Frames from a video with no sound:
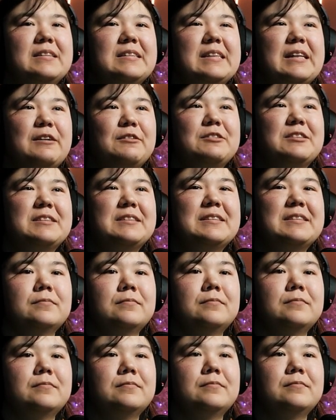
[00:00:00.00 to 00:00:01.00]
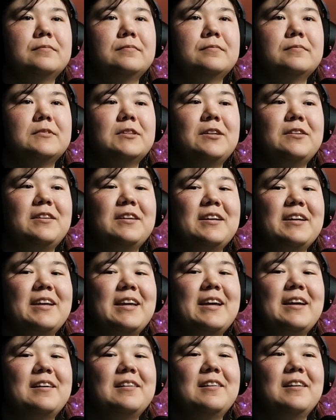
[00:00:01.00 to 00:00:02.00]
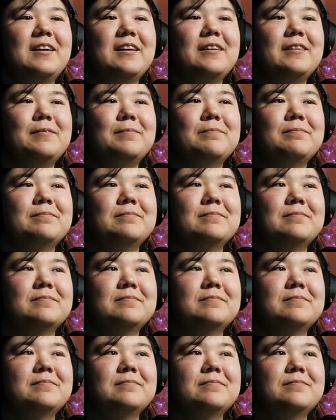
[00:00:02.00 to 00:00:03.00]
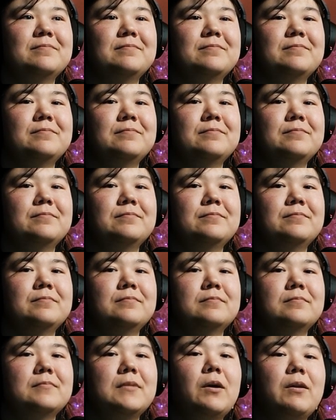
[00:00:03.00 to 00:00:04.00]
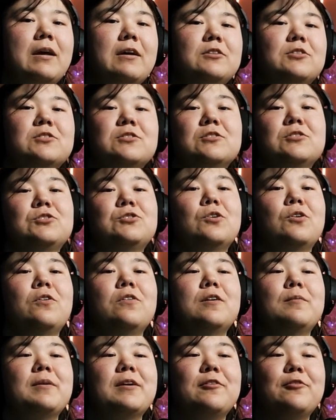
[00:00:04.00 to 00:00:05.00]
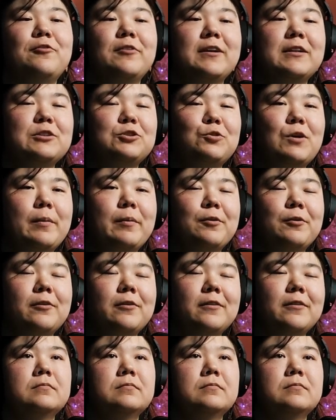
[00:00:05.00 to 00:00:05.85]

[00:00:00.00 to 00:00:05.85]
Ouch. Good thing it can't climb. Oh, now she's gonna circle them like a freaking tremor.